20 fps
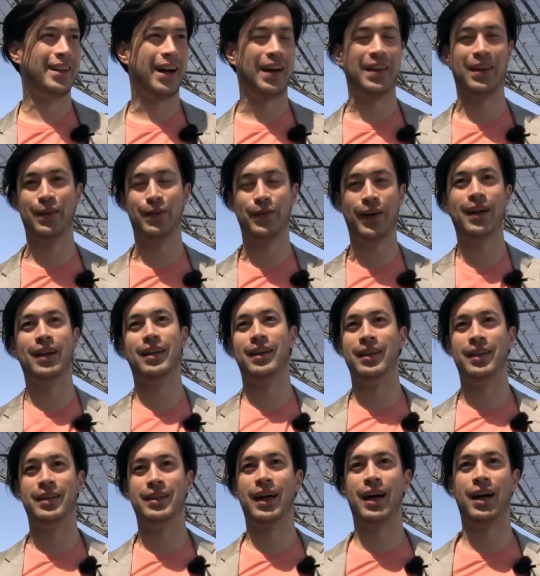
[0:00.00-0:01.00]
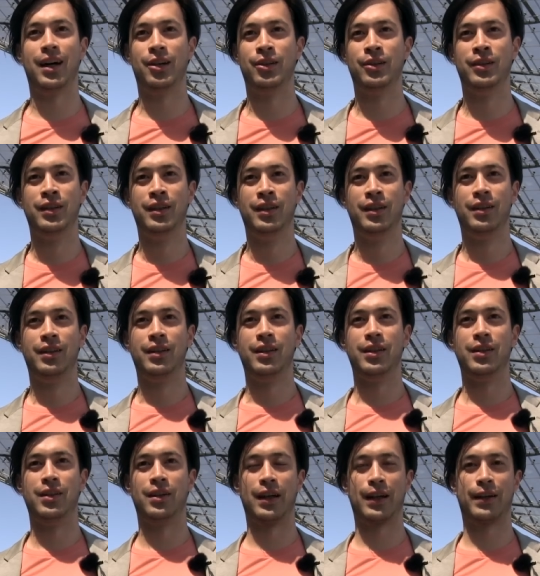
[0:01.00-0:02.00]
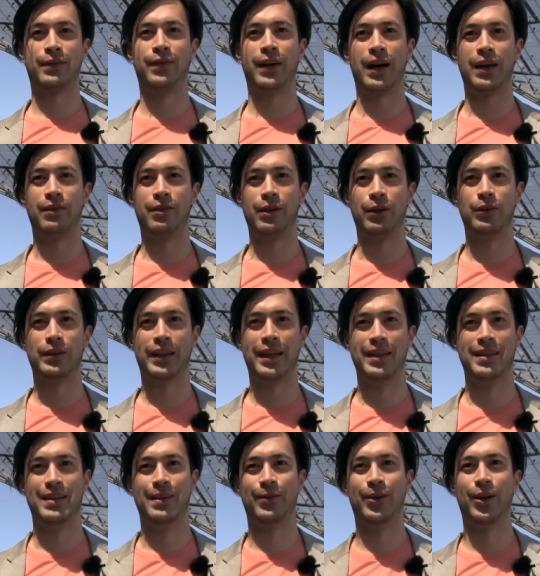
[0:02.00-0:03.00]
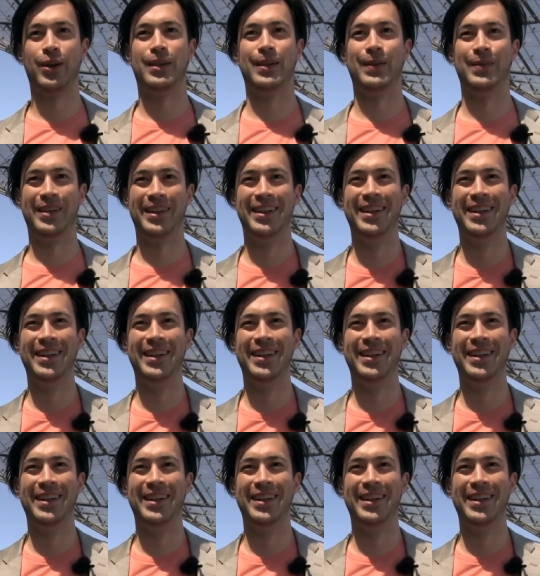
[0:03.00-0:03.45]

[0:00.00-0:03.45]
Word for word: And then finally now, you know like five-year-old kids have got them.